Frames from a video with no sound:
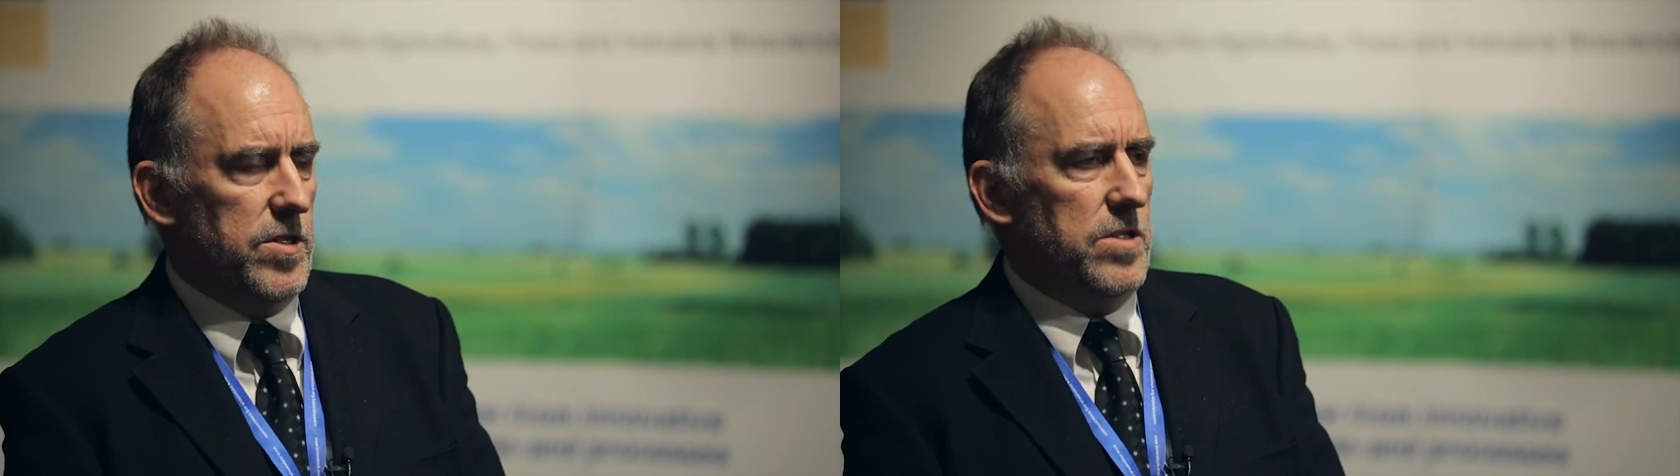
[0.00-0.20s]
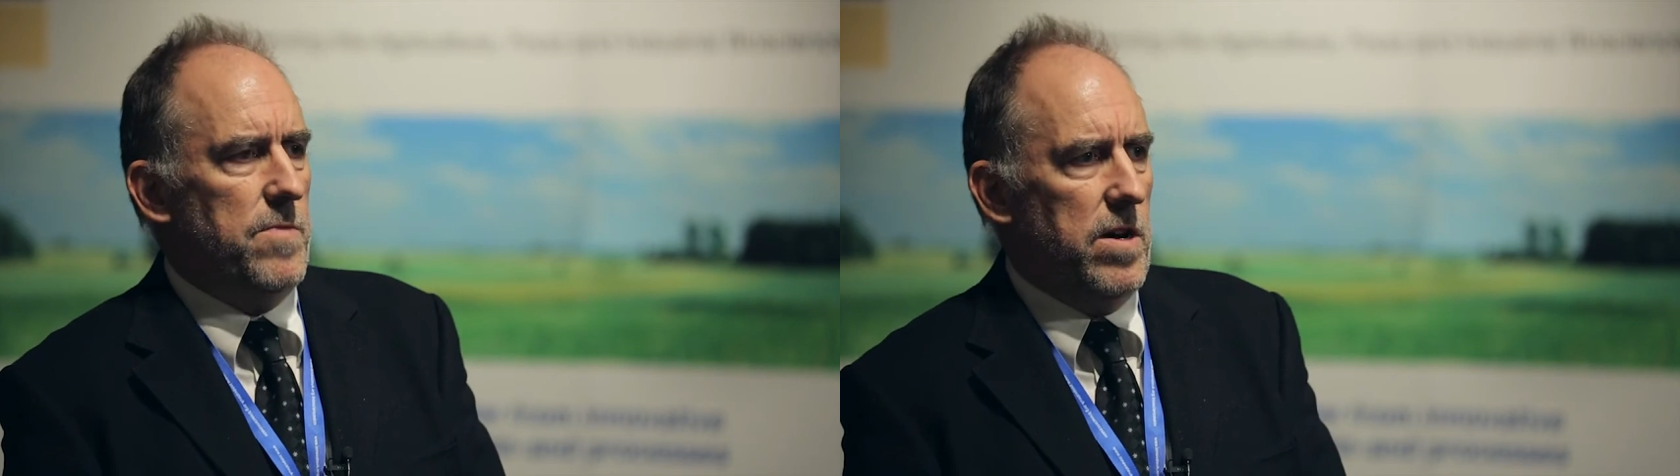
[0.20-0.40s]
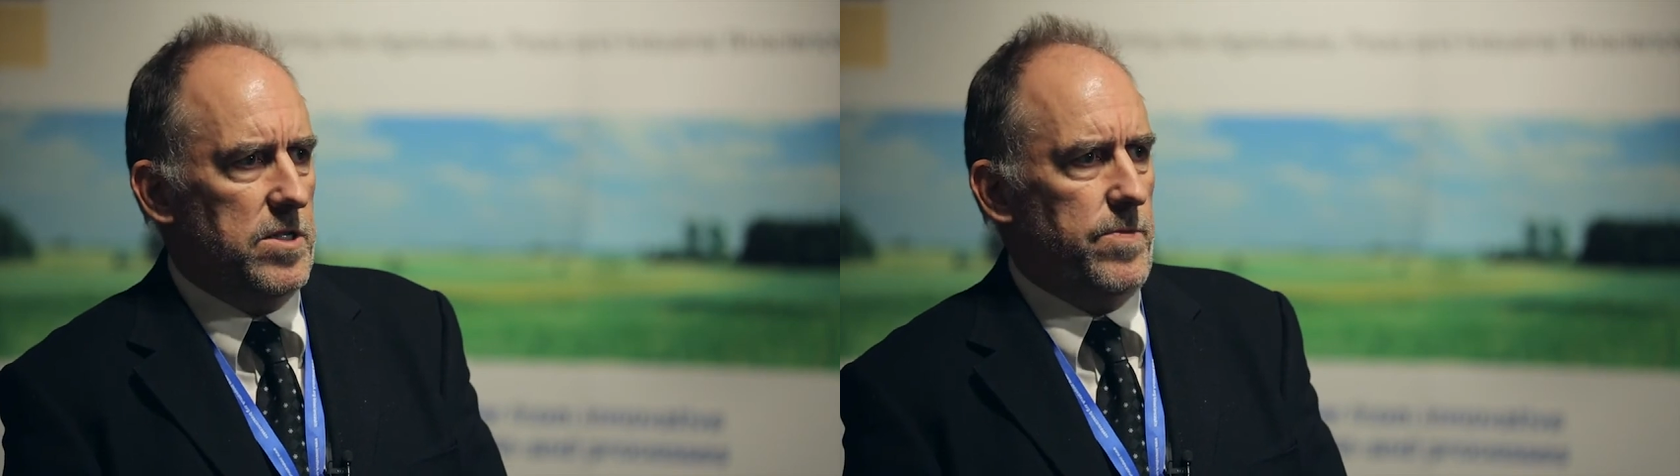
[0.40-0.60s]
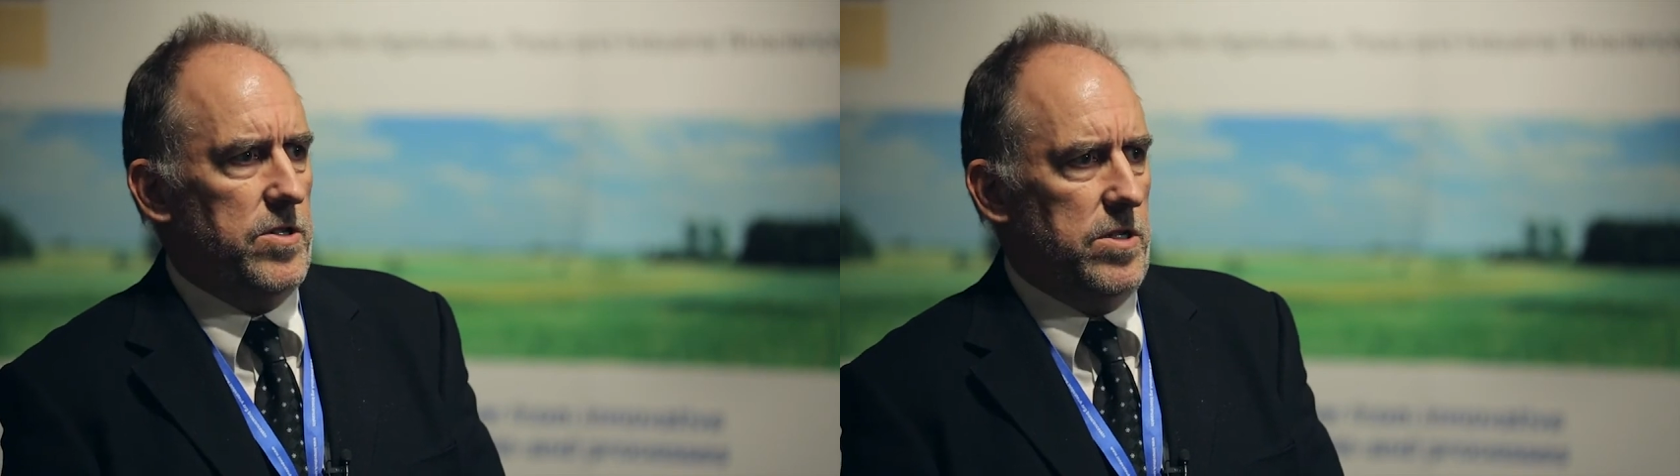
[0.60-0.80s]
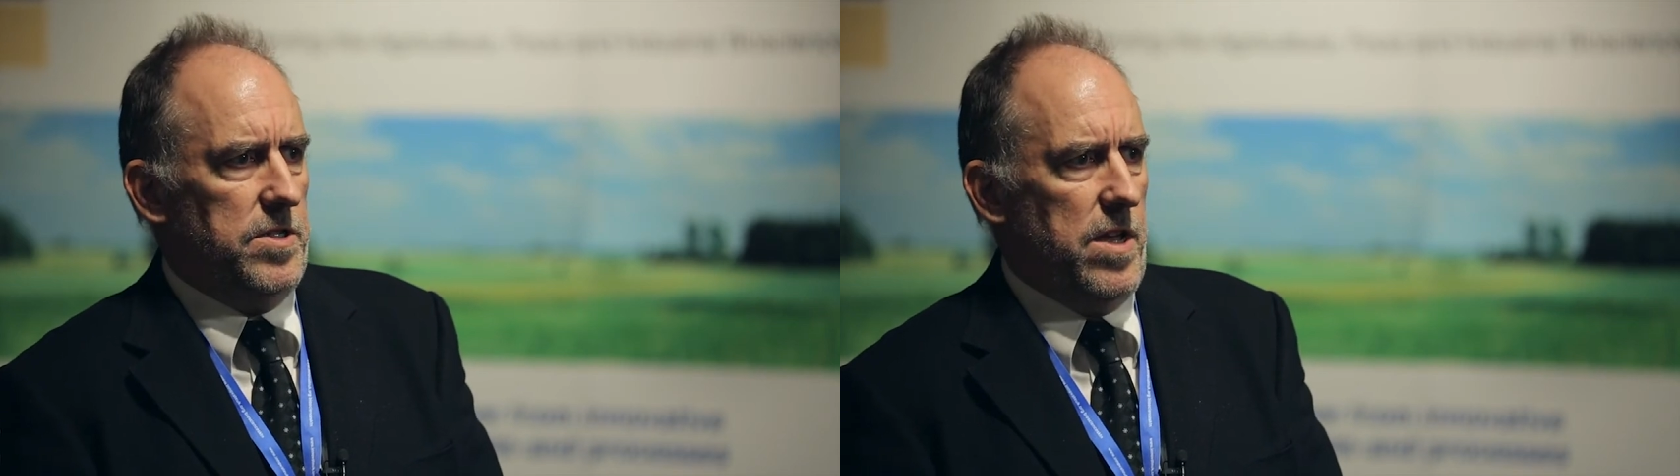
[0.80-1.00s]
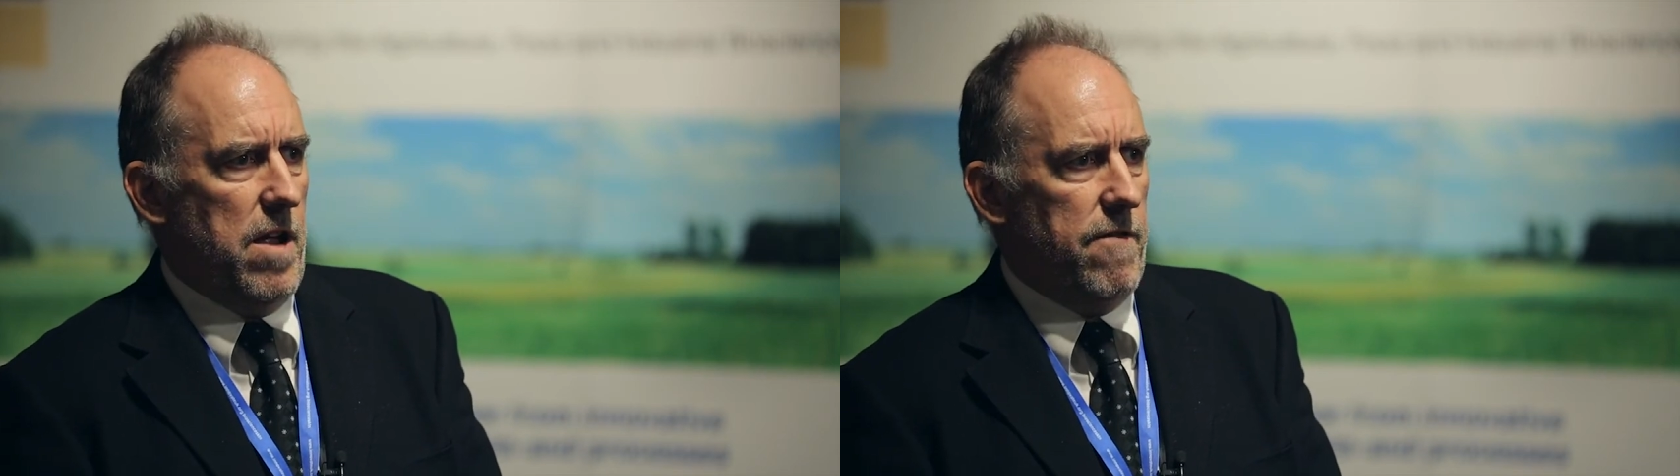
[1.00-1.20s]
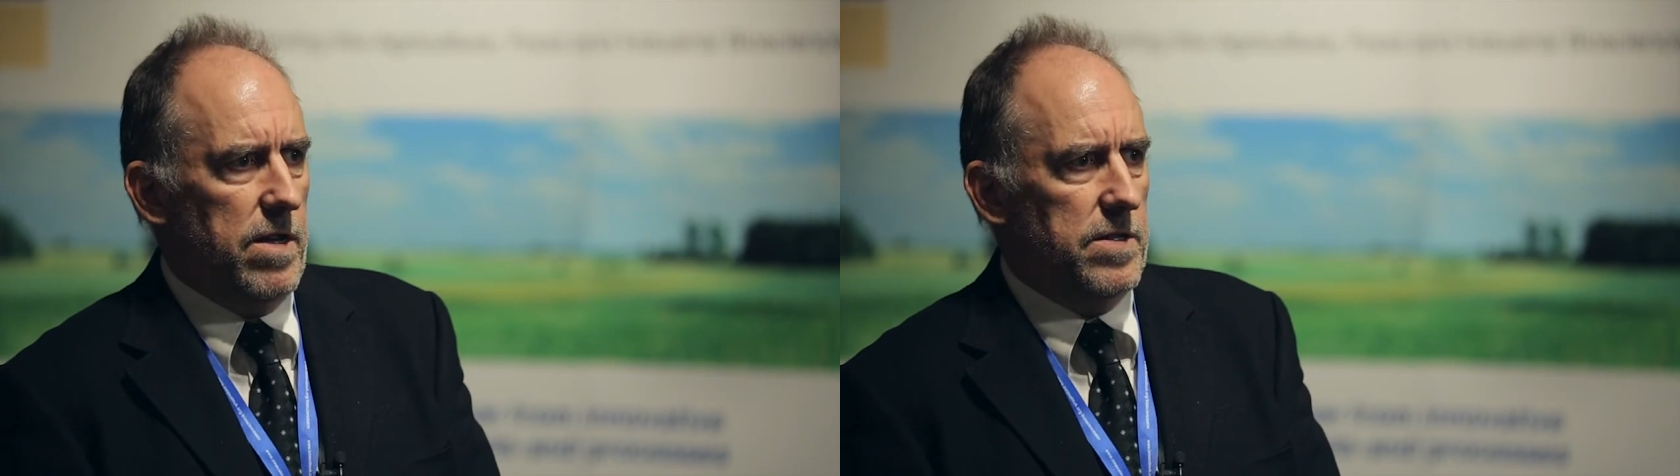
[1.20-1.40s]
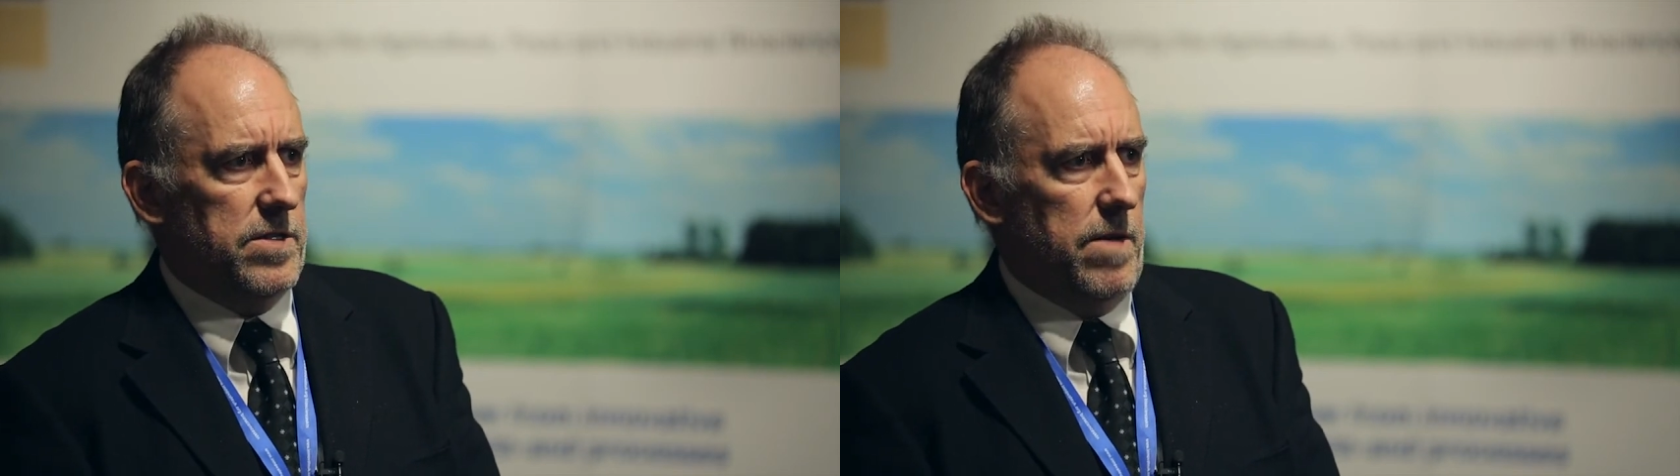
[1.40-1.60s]
which is my specialist
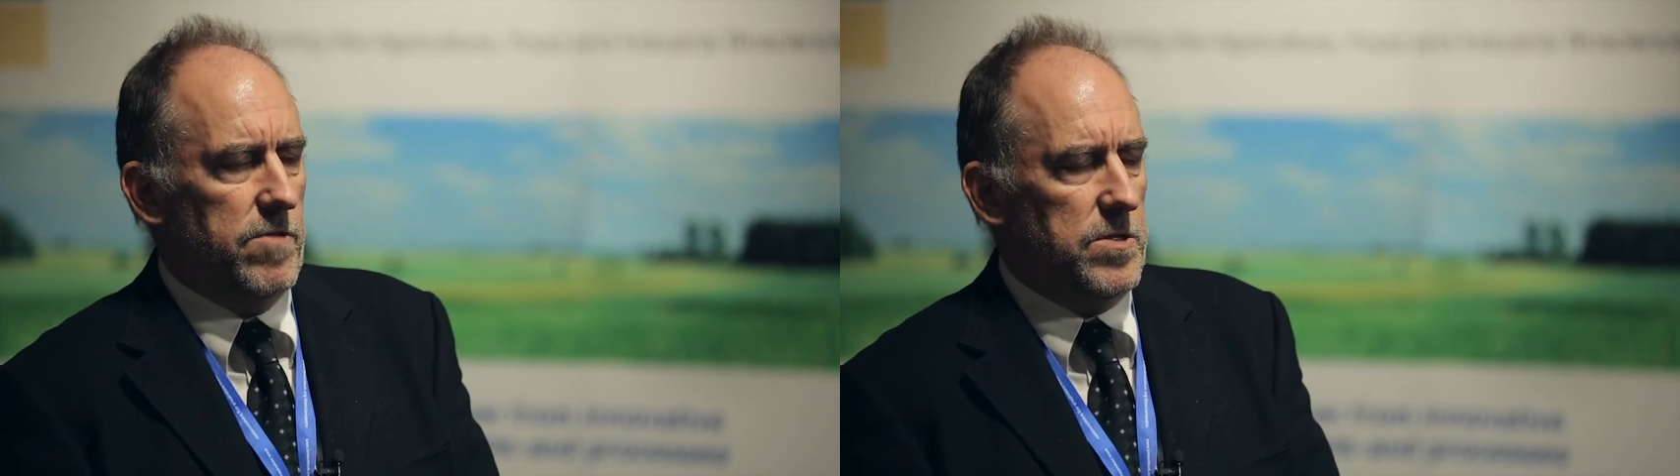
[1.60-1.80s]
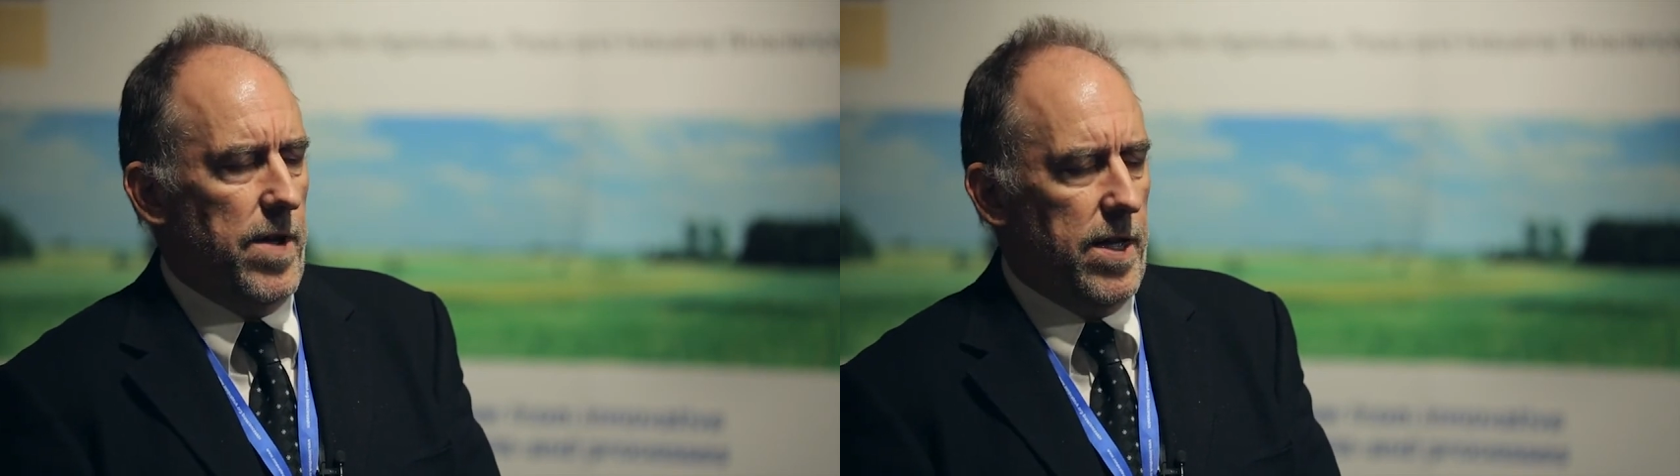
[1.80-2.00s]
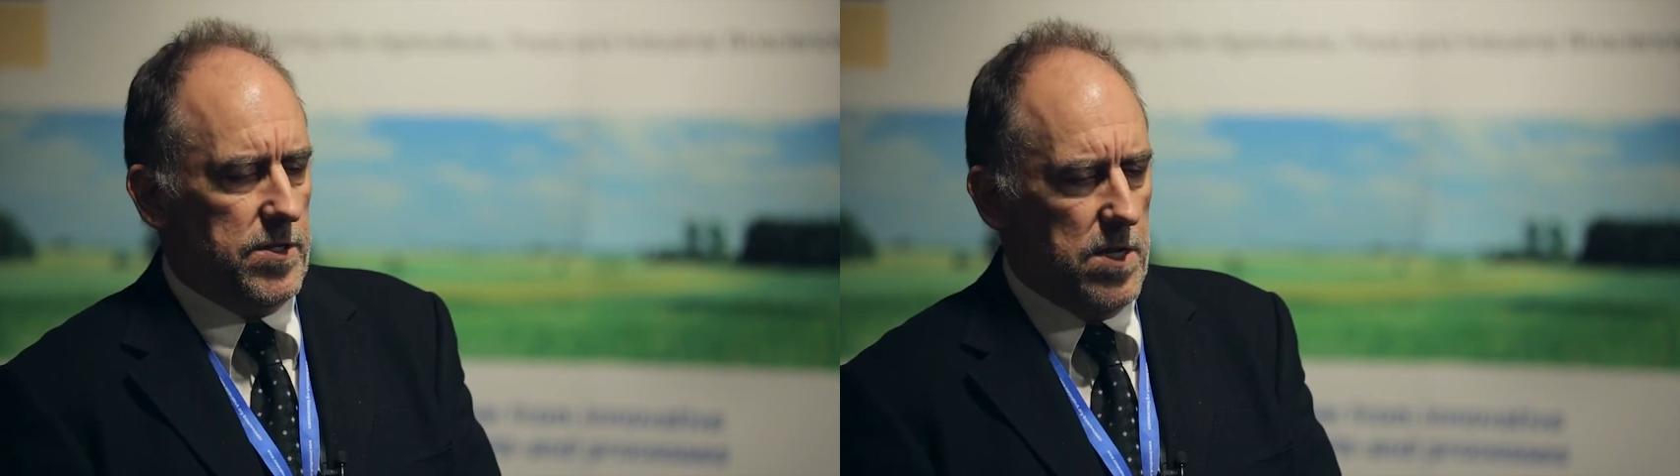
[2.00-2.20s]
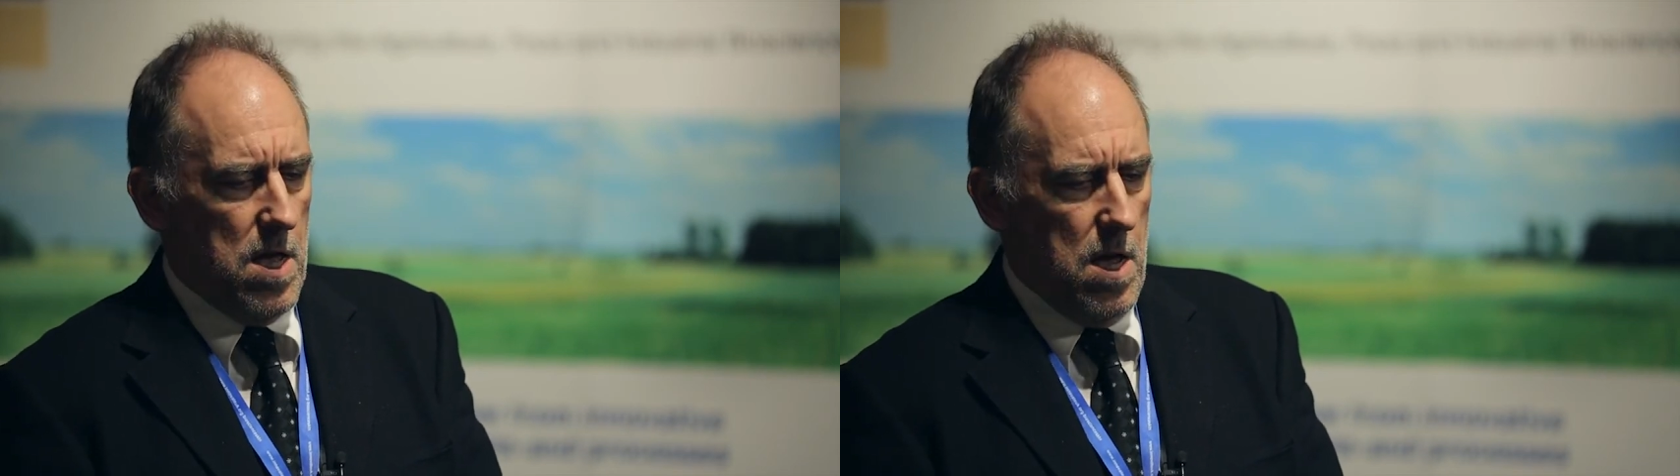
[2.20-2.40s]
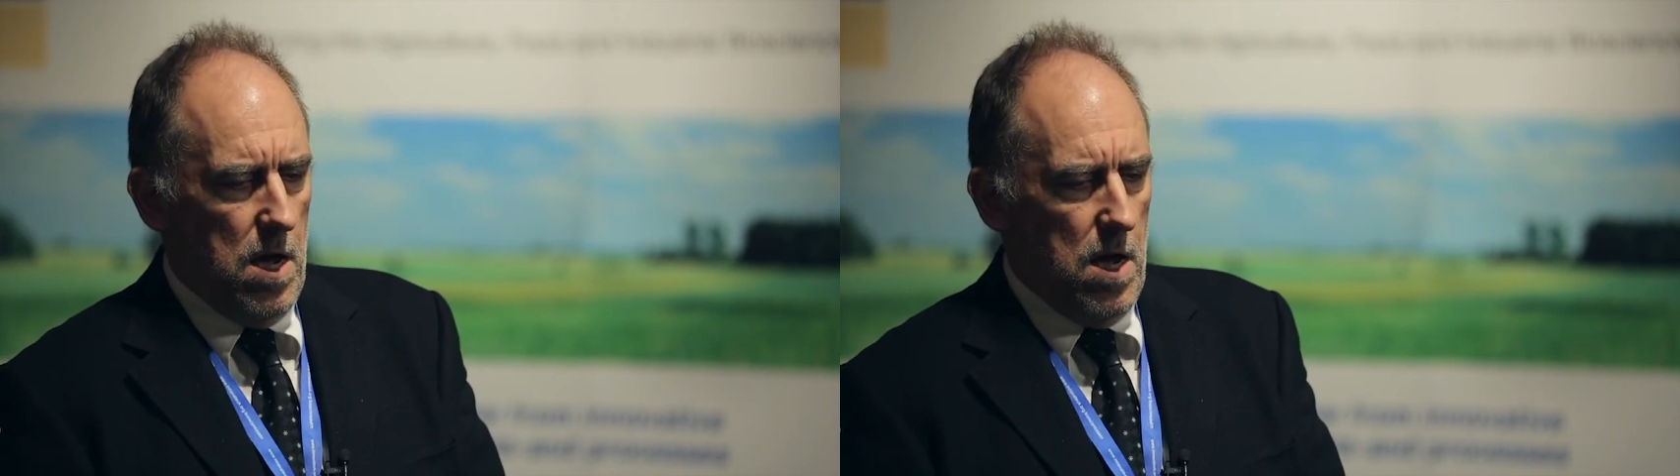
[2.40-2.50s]
area in some respects.